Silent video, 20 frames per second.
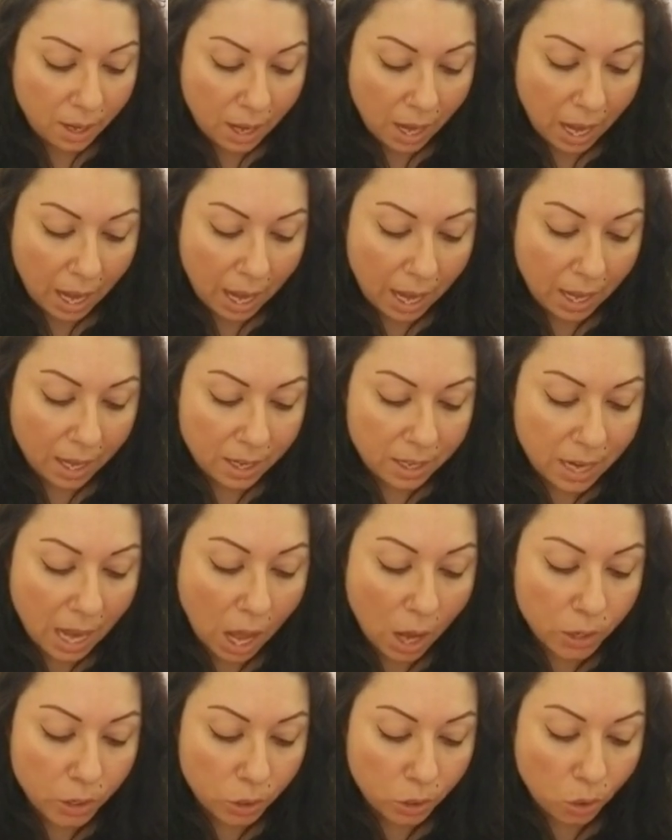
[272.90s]
and
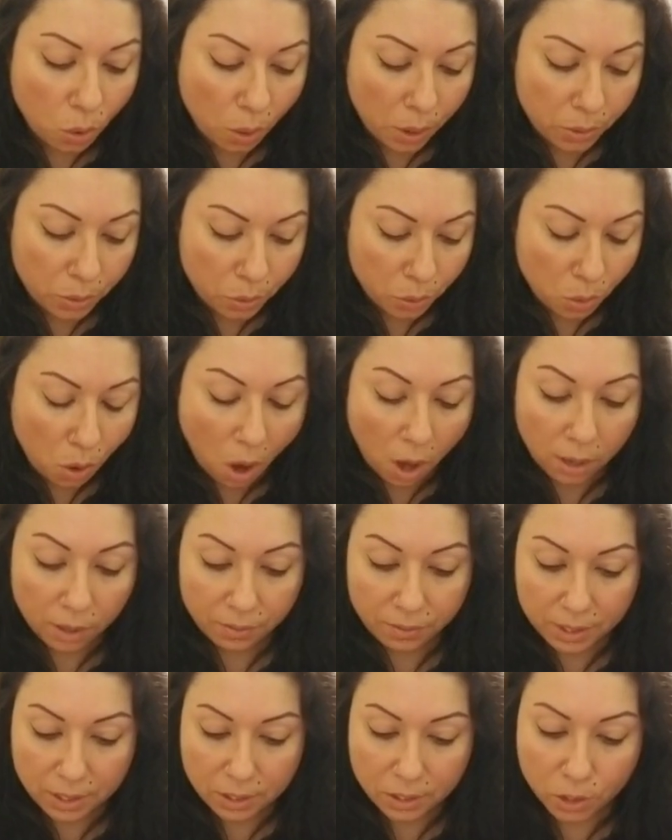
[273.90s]
how you're going through all of
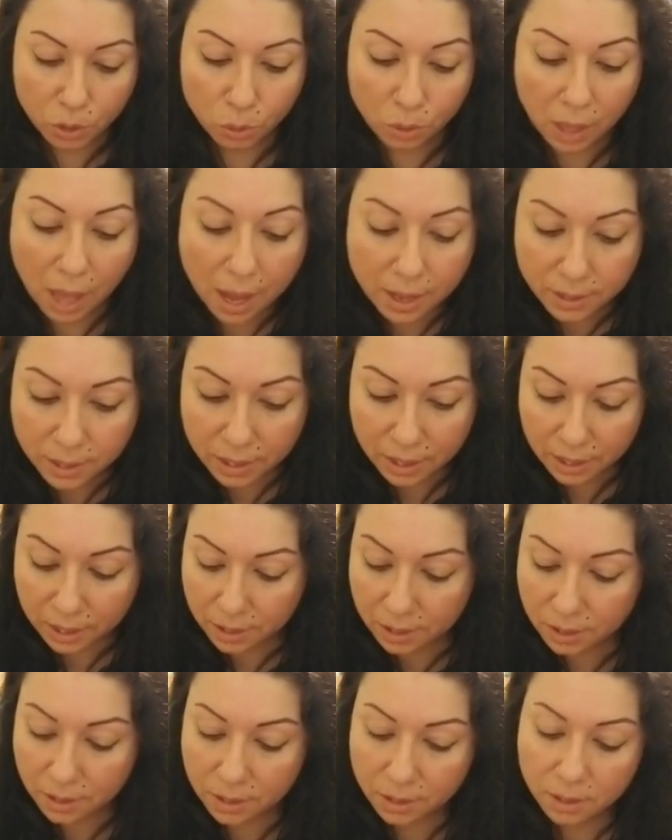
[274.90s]
these new
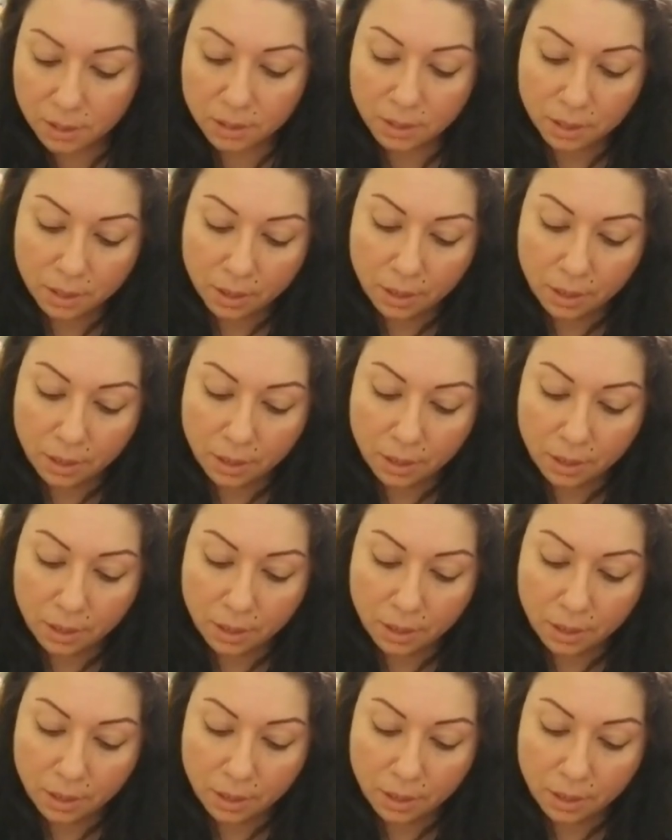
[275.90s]
lessons.